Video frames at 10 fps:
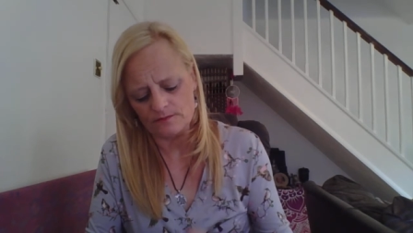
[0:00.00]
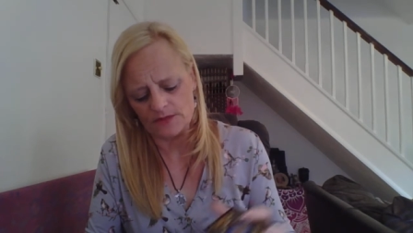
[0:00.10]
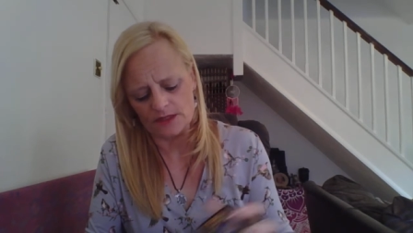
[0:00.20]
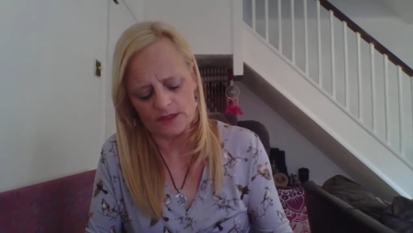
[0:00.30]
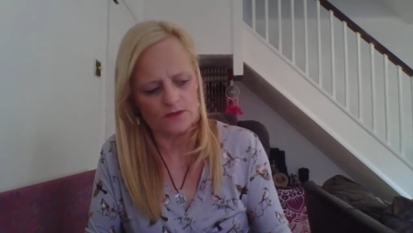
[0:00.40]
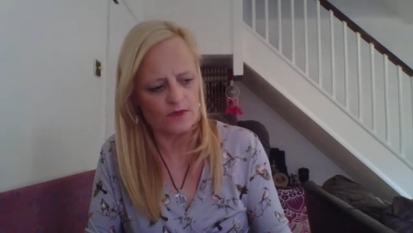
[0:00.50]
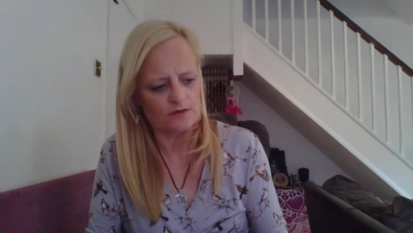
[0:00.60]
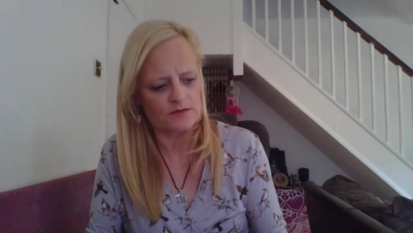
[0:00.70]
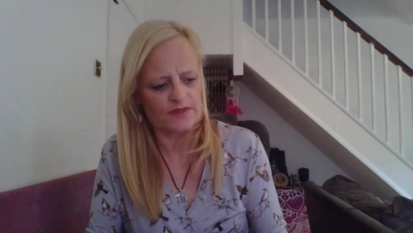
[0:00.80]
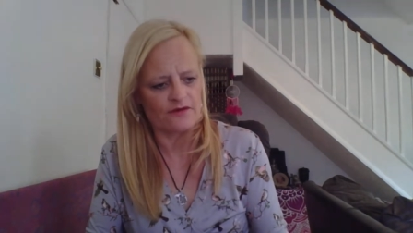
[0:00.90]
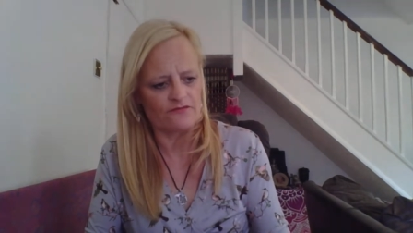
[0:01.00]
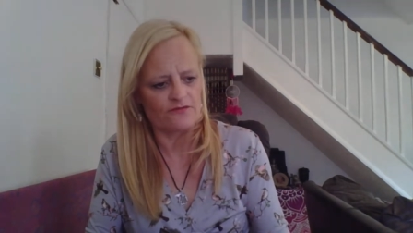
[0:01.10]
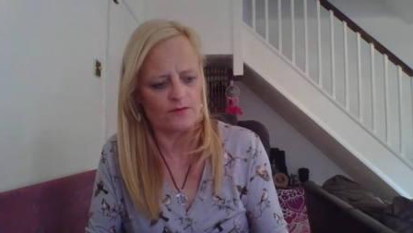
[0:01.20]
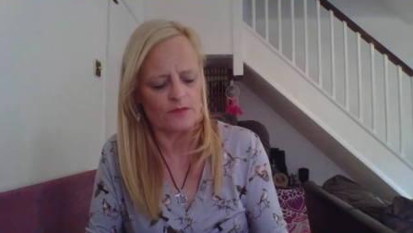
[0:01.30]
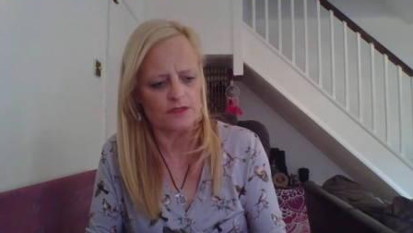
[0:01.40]
Let's see what else we have
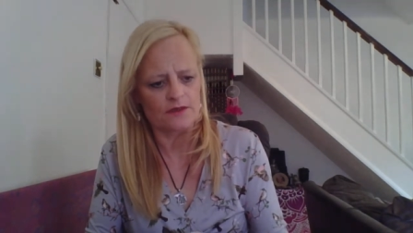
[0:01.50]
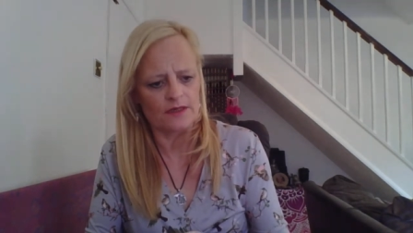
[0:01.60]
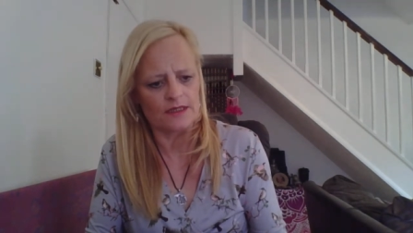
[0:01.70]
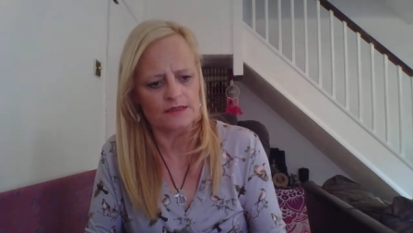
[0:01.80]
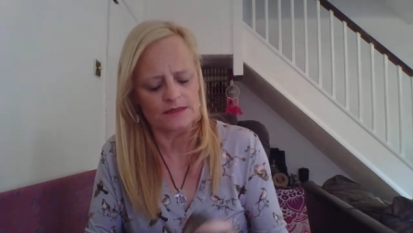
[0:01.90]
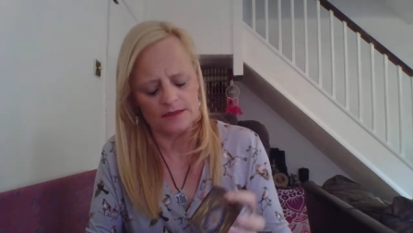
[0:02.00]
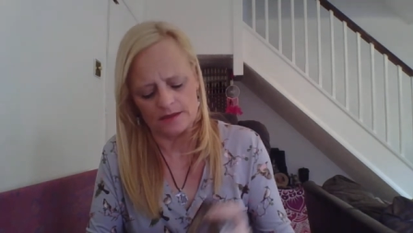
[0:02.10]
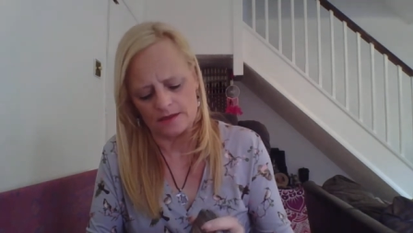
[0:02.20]
for you, my darlings.